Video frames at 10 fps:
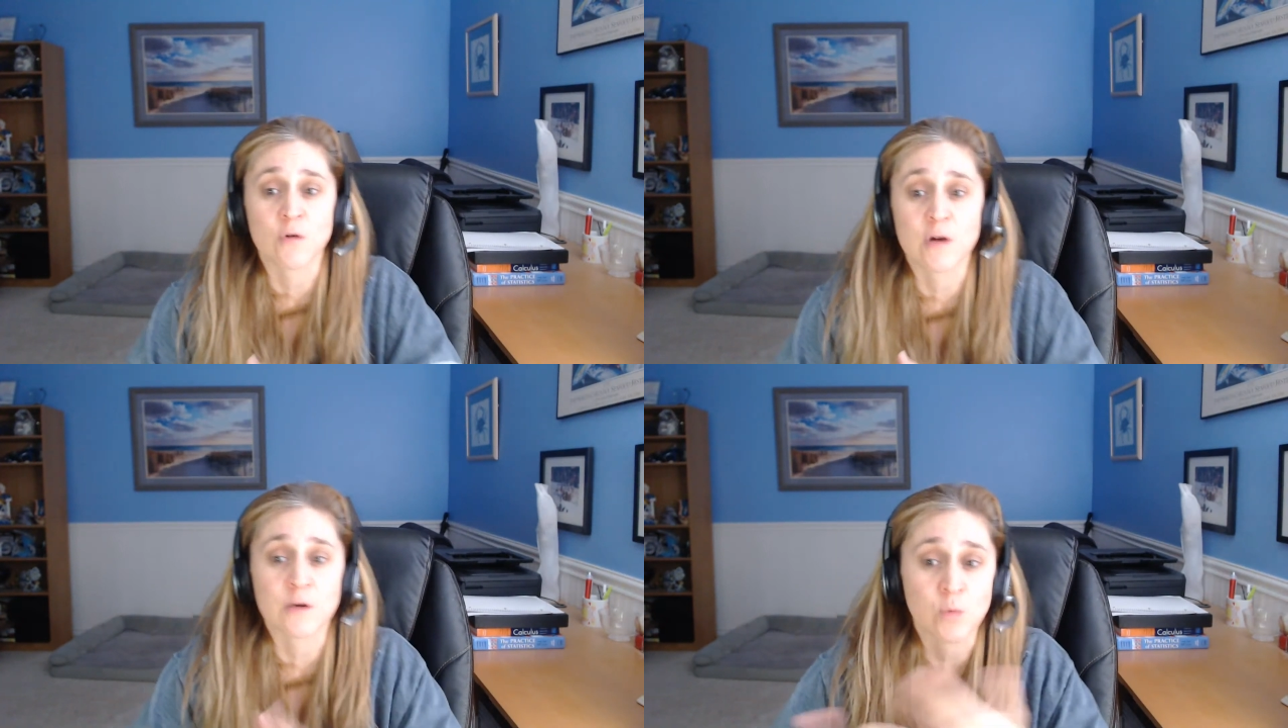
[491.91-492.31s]

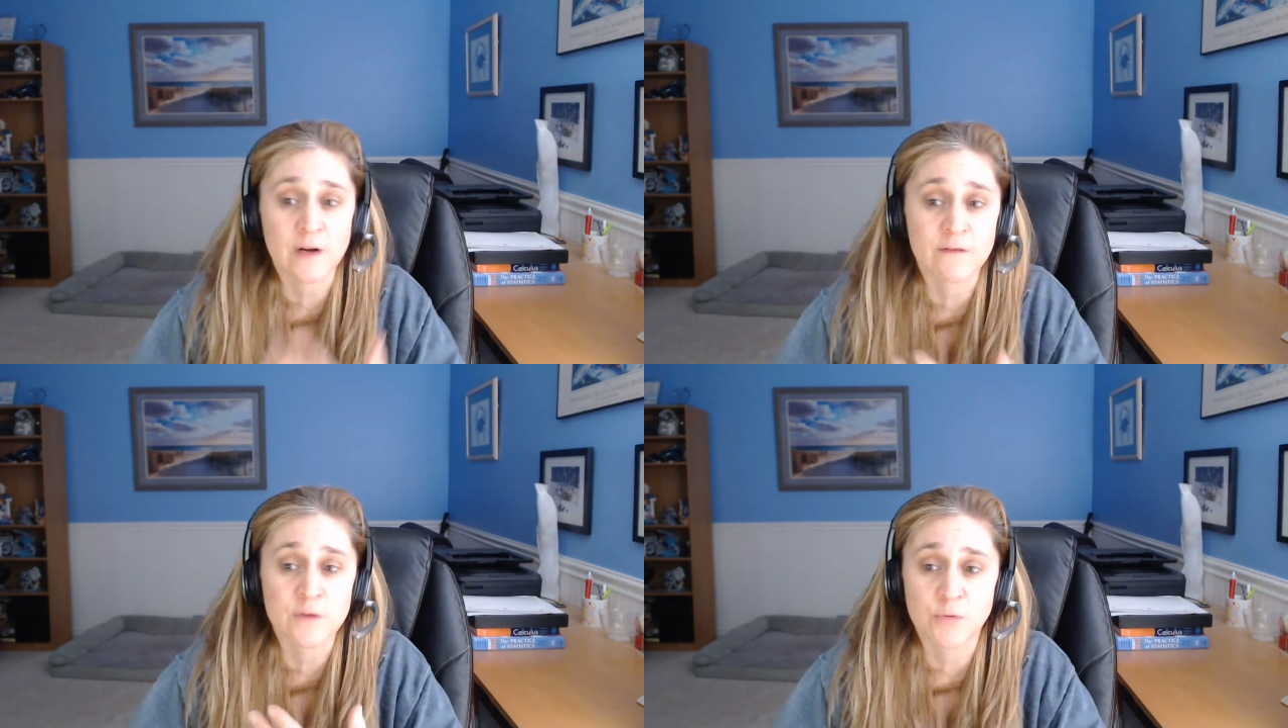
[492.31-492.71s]
on
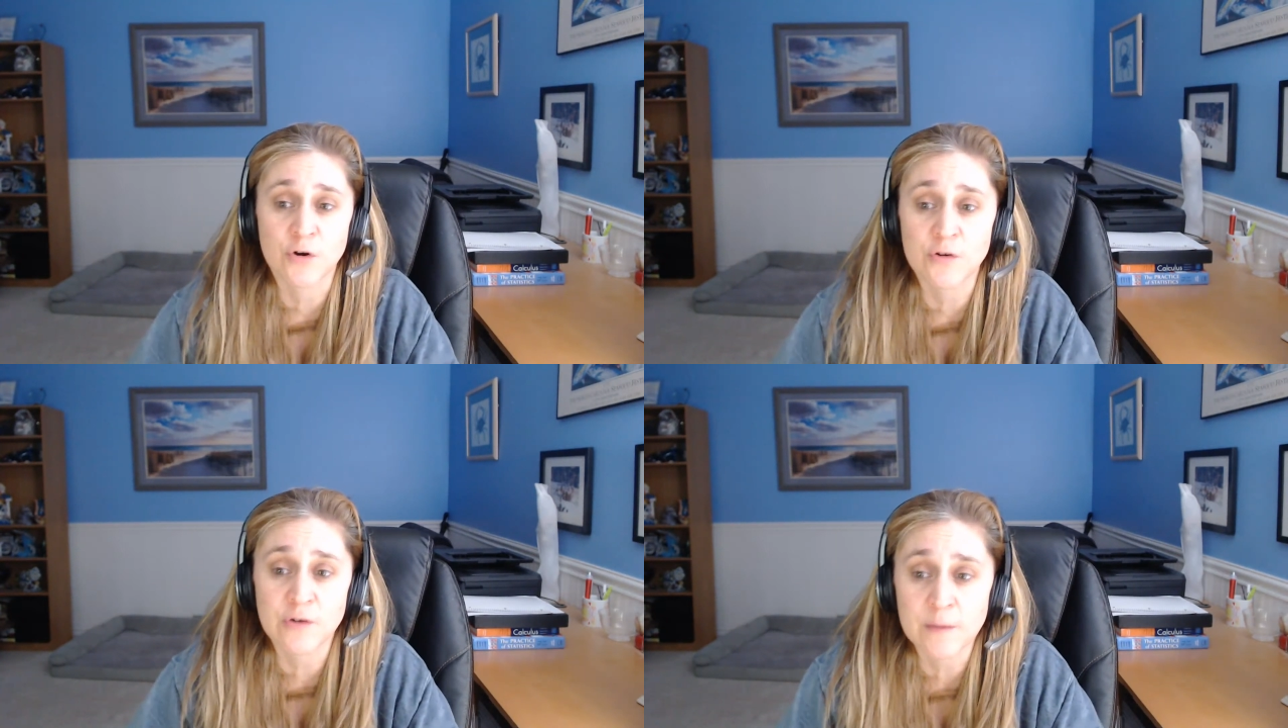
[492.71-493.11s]
whatever
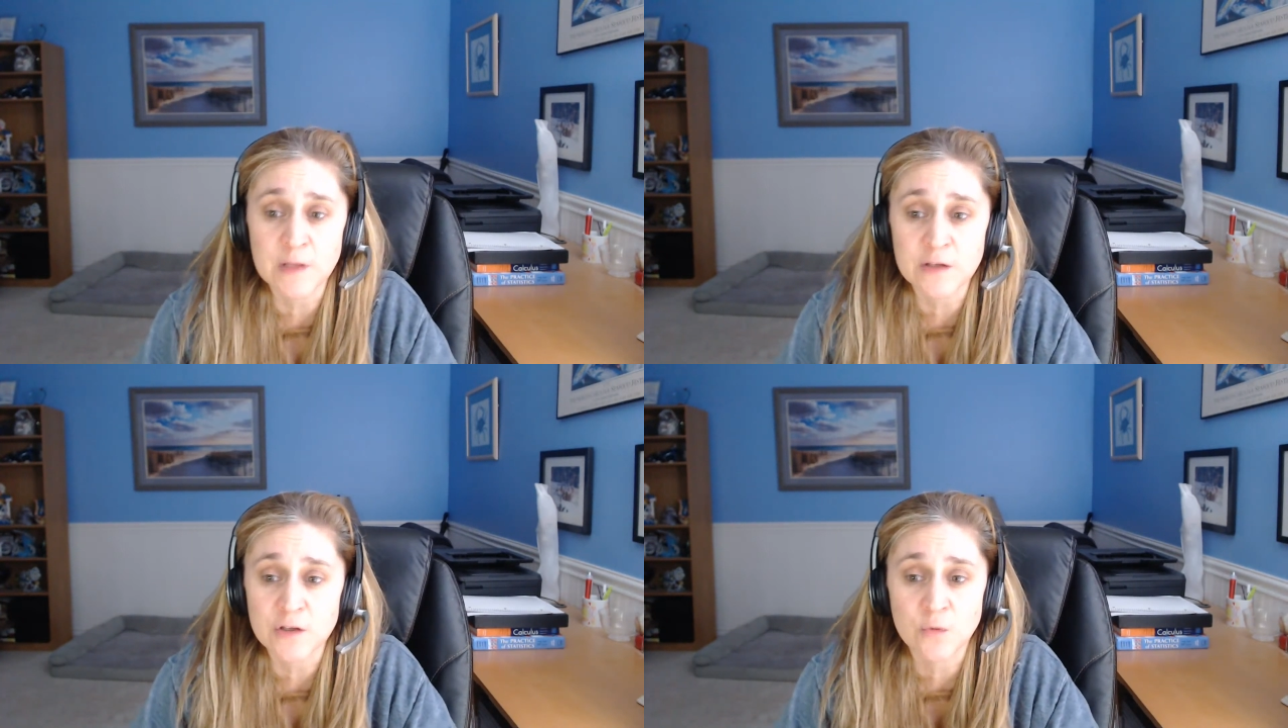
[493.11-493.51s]
program
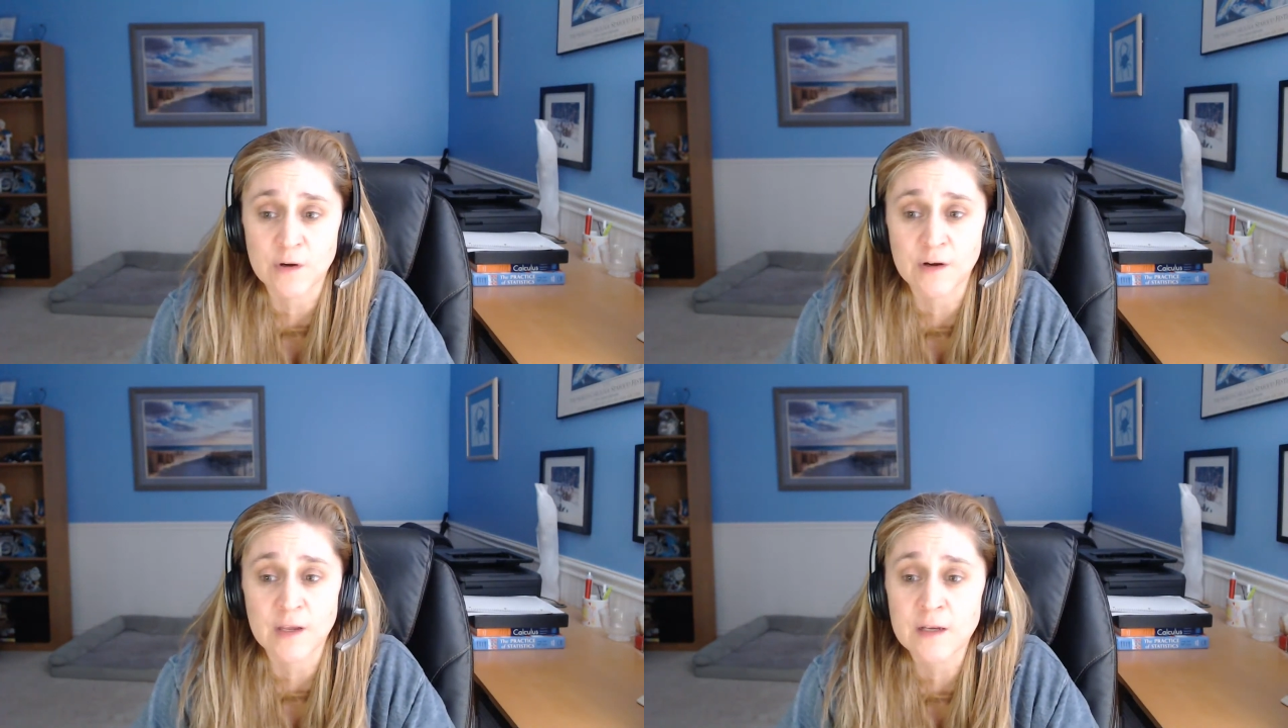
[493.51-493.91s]
that you
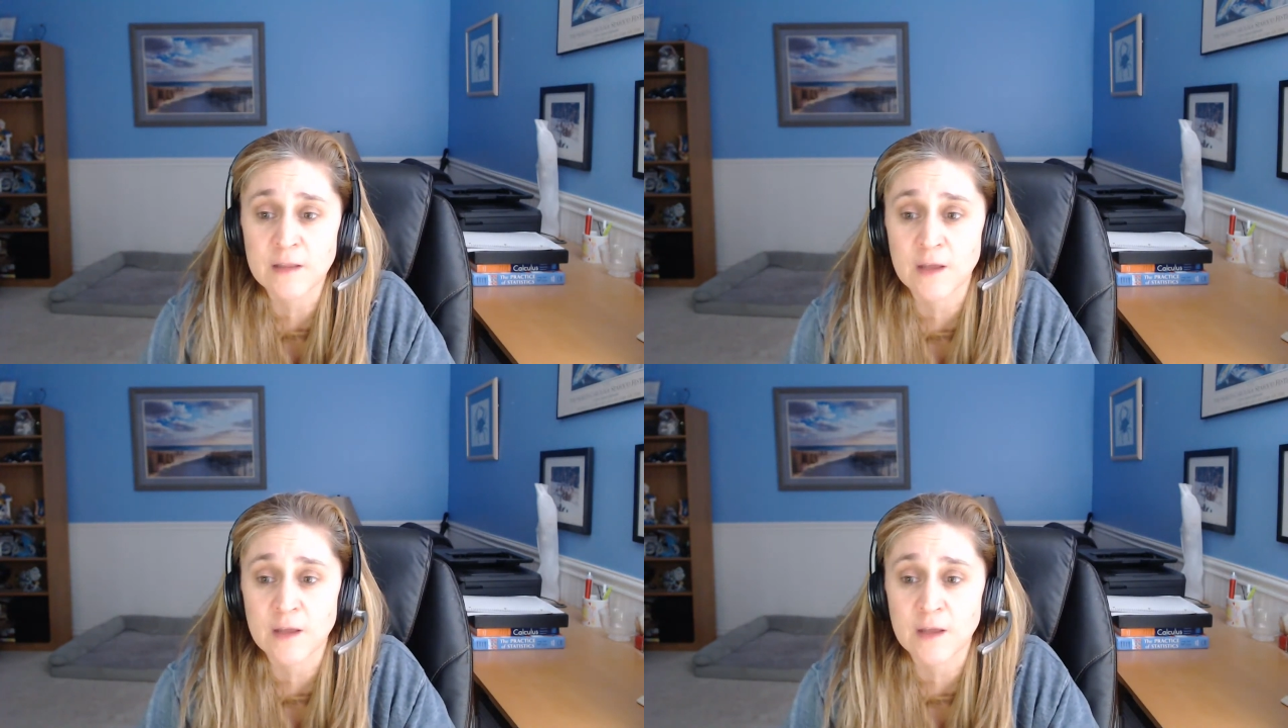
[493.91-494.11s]
are in.